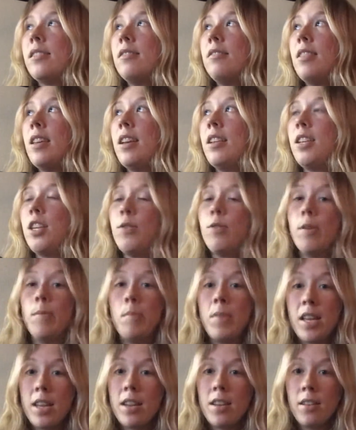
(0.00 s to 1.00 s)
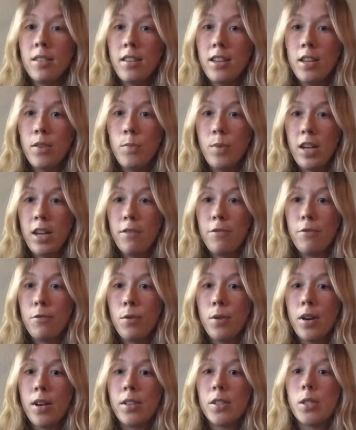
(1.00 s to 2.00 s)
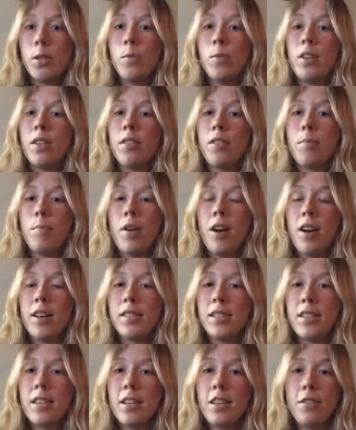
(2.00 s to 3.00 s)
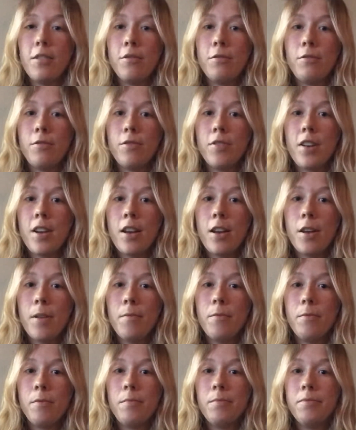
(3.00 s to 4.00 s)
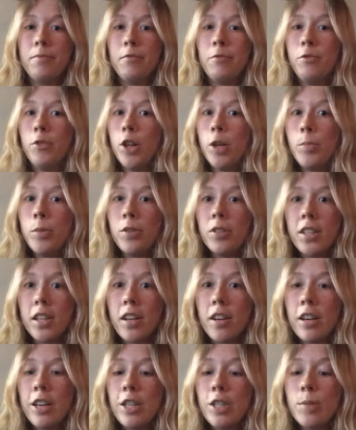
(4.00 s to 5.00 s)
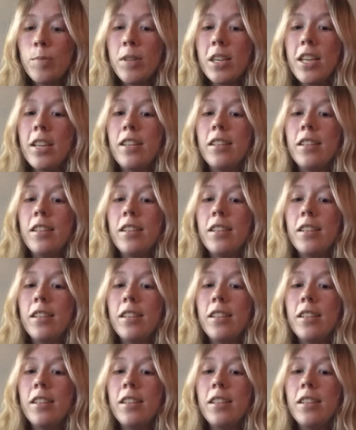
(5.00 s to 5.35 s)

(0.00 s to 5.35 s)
then you immediately reinforce with positive verbal encouragement.